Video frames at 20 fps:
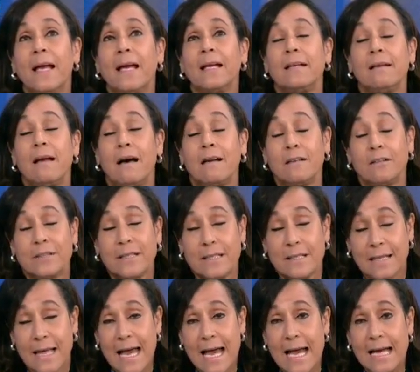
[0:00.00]
Not only
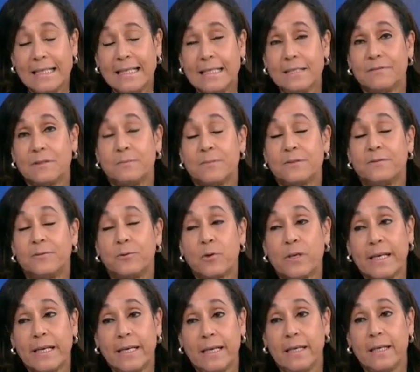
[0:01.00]
that, even before
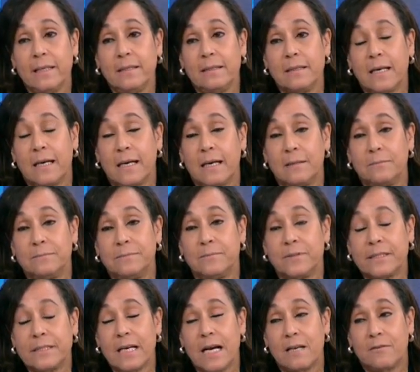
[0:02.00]
he uh,
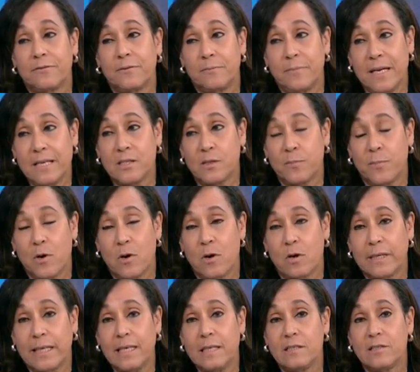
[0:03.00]
retired from baseball,
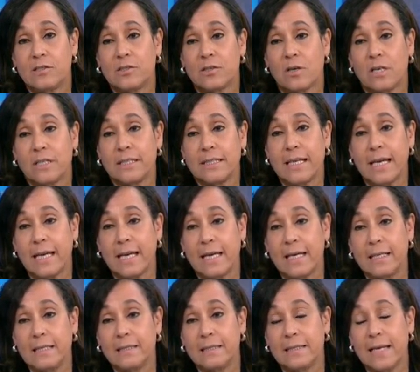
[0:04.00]
he started
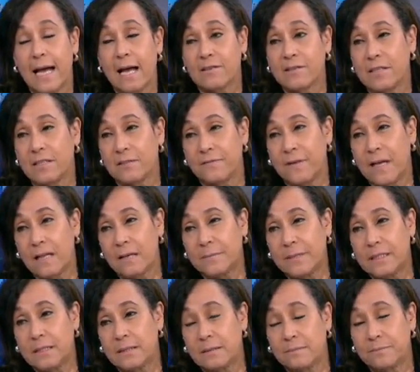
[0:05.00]
a housing
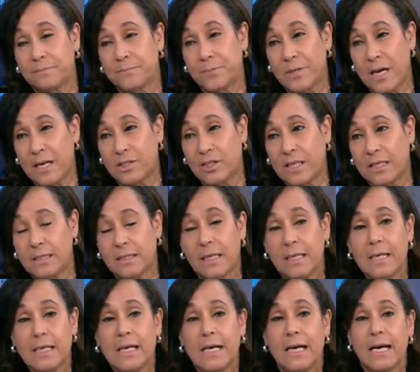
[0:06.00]
development project.
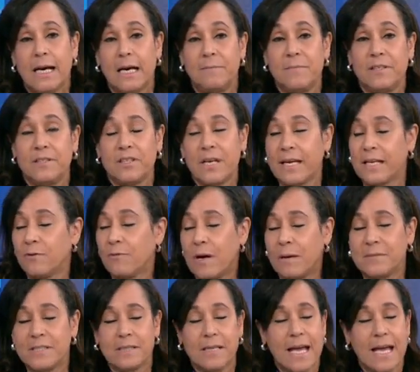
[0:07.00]
Um, the Jackie Robinson